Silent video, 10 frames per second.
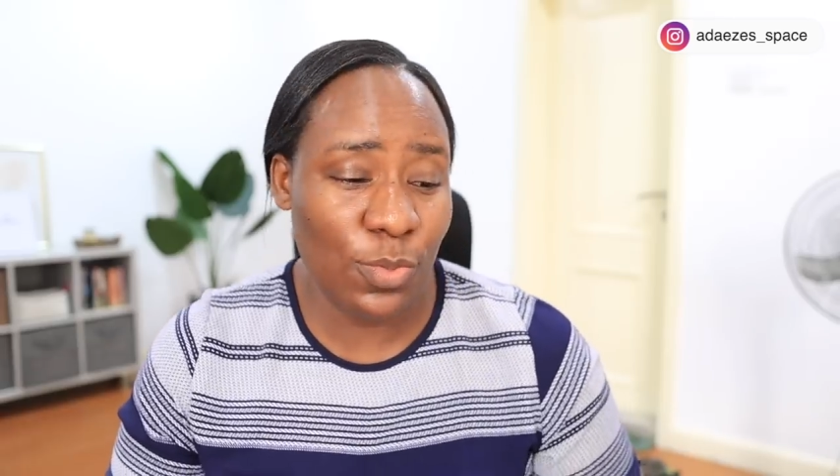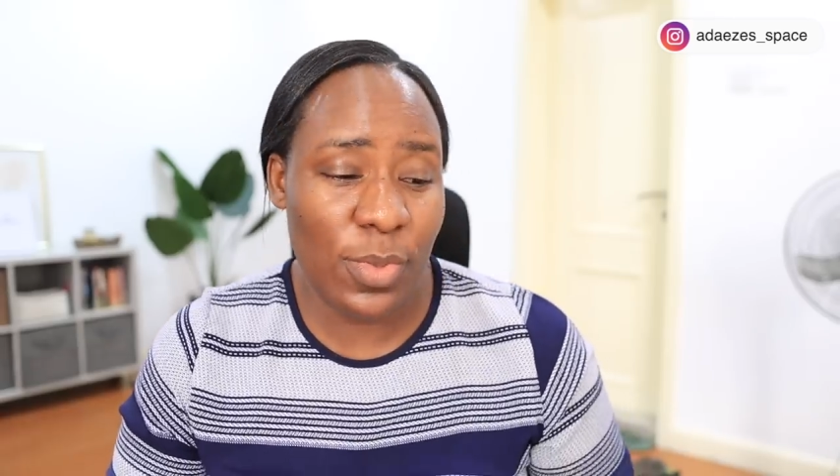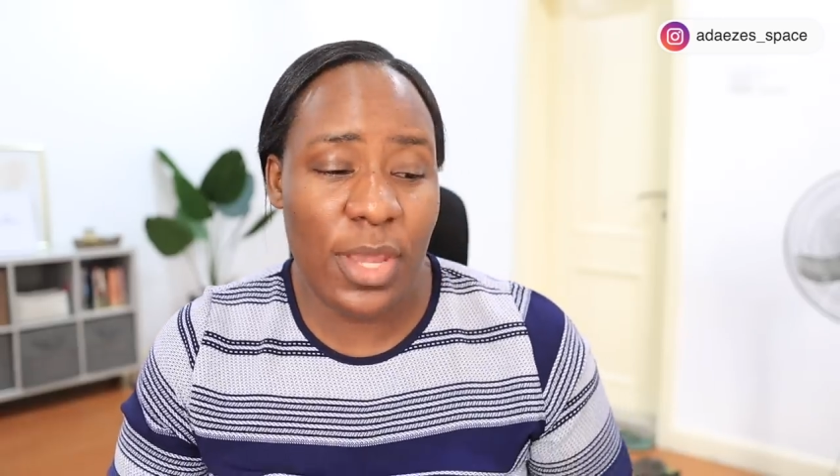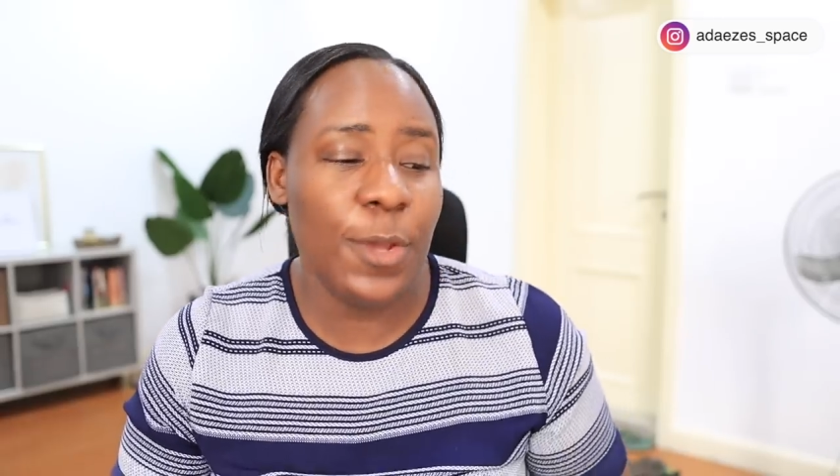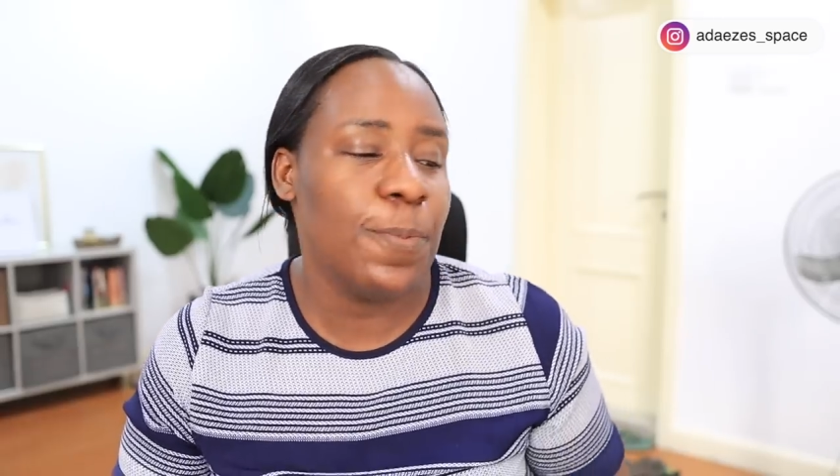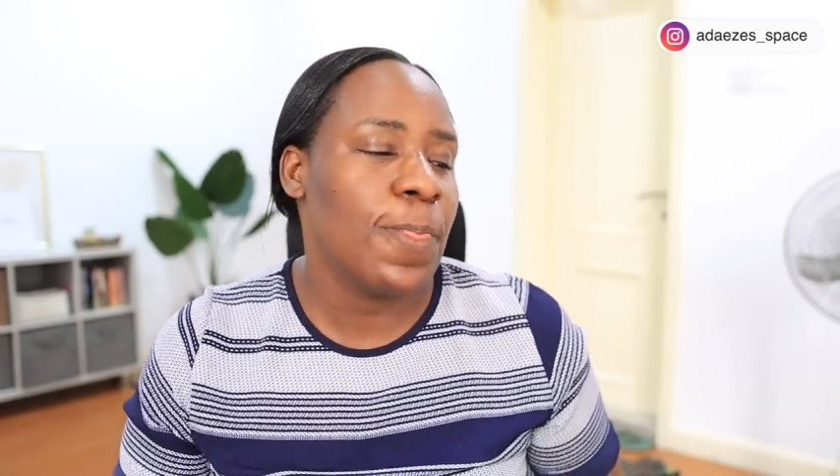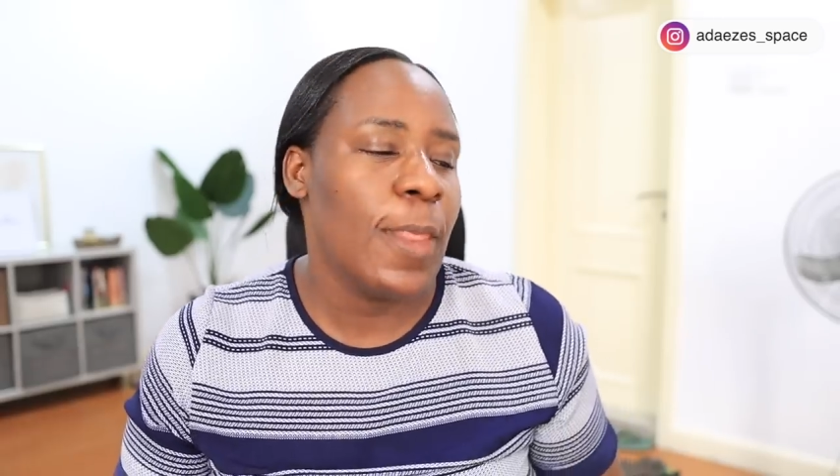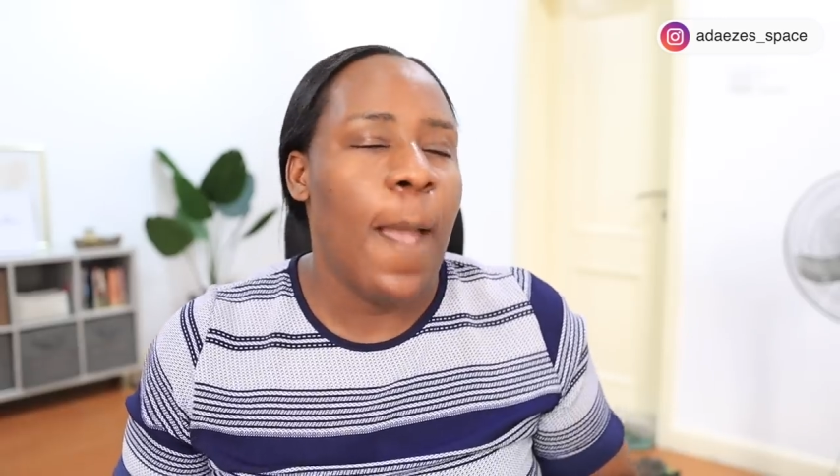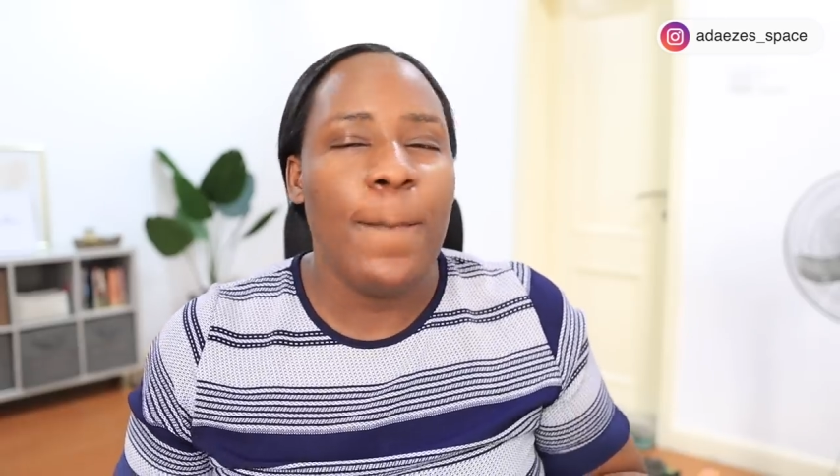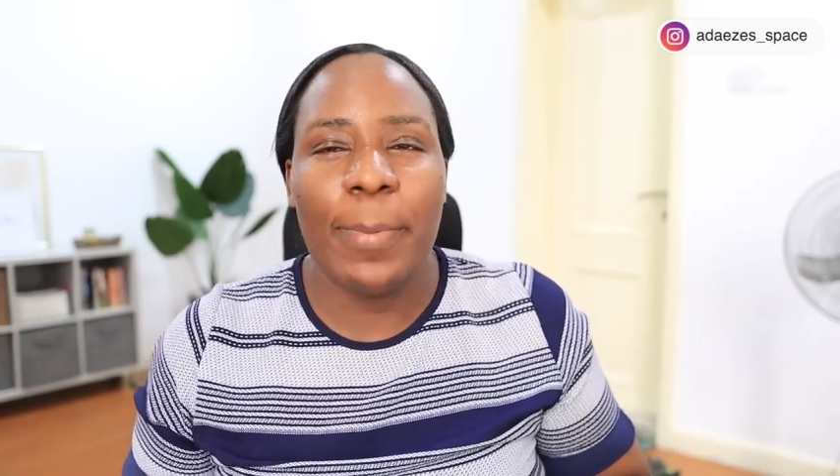May.
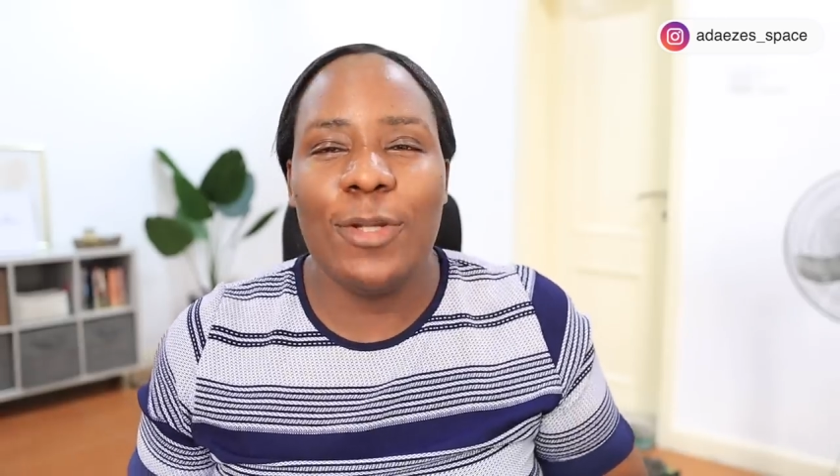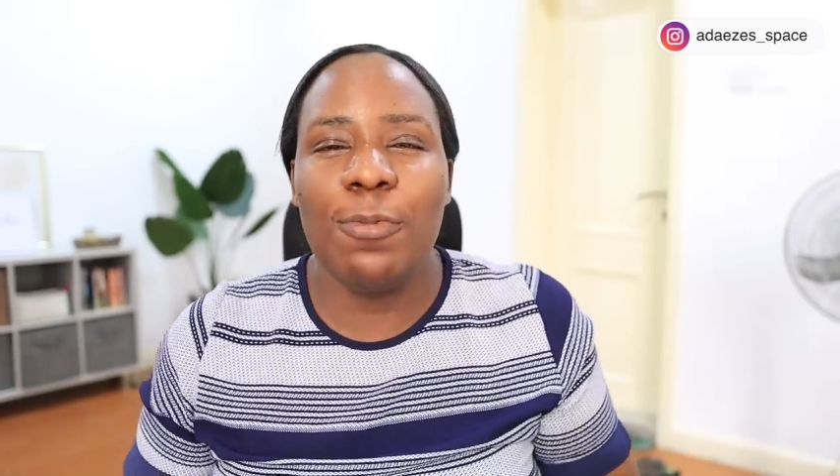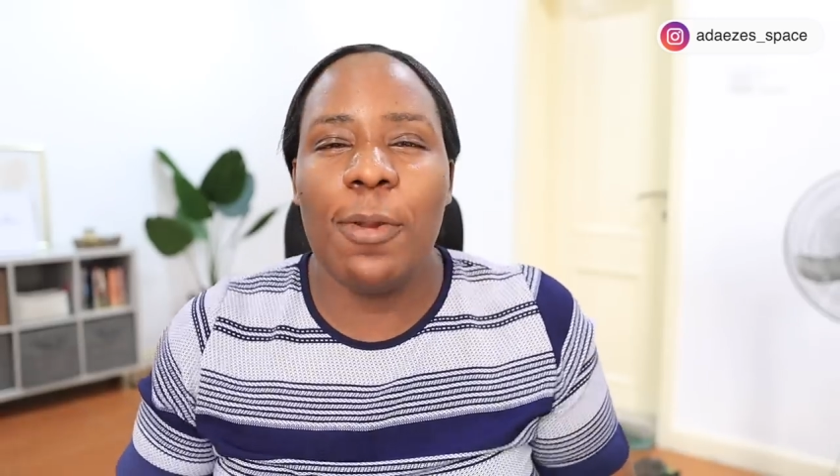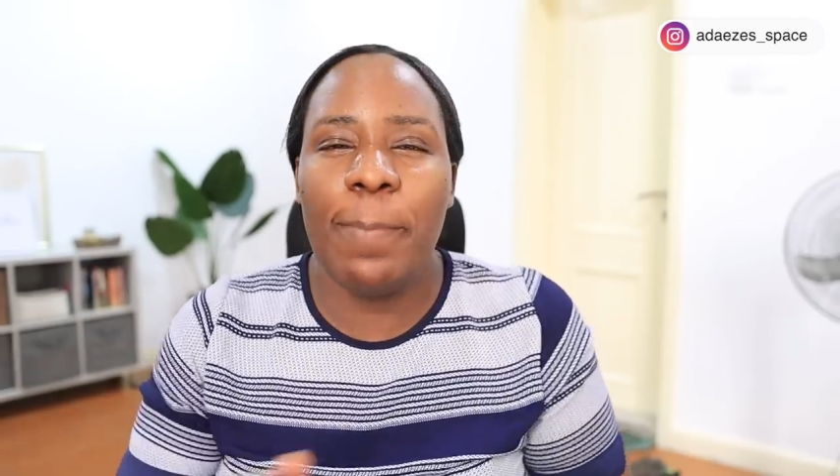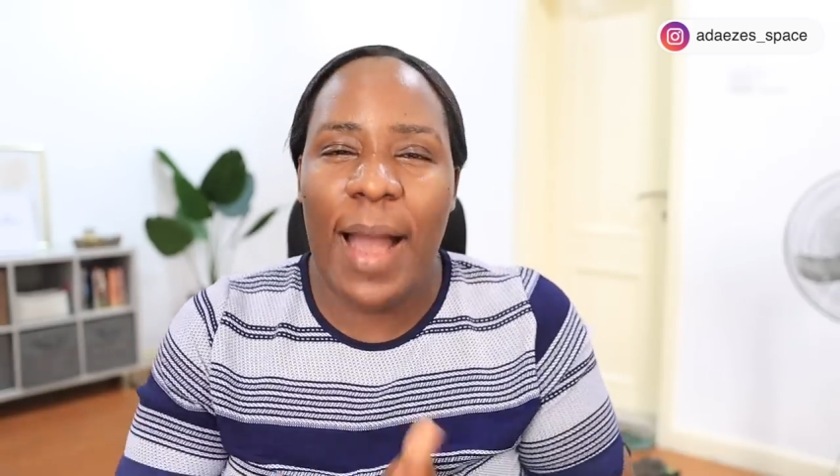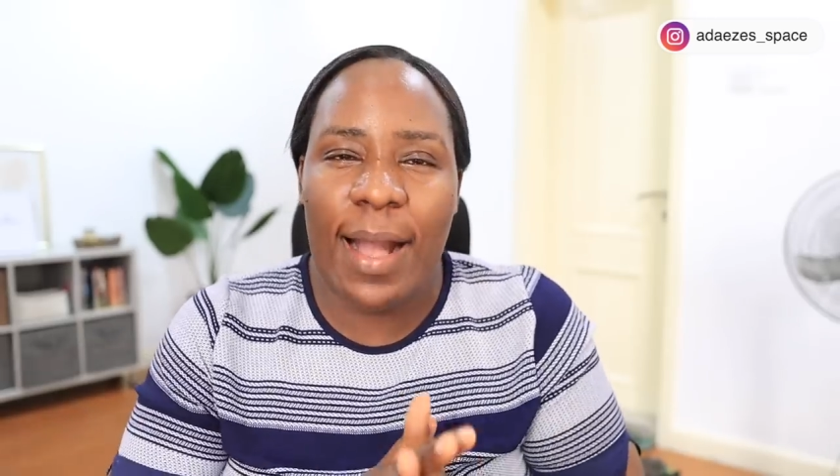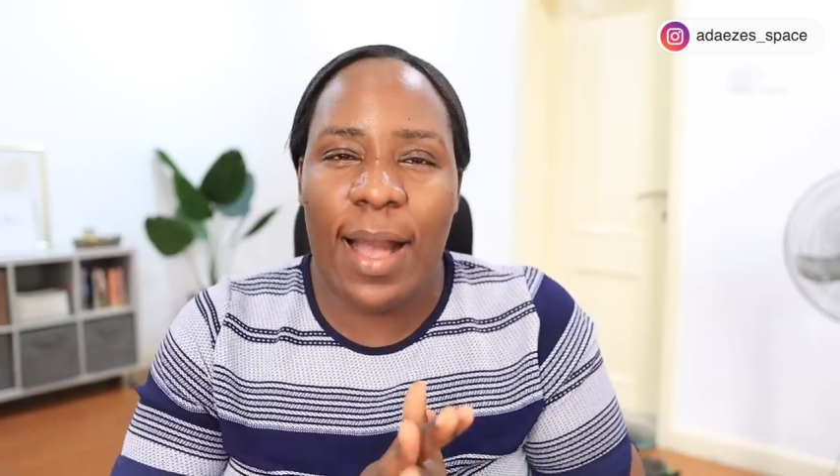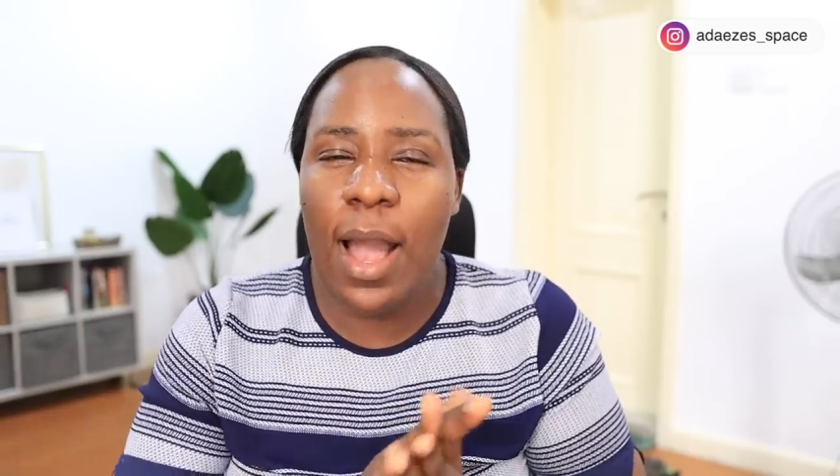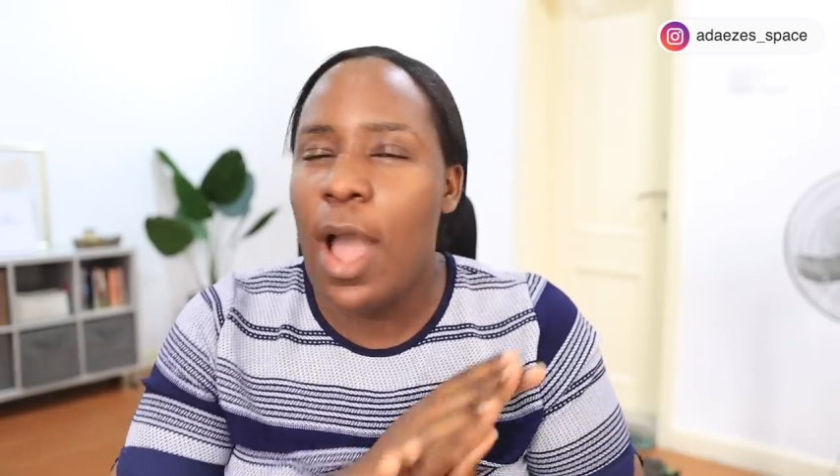But I'm going to be back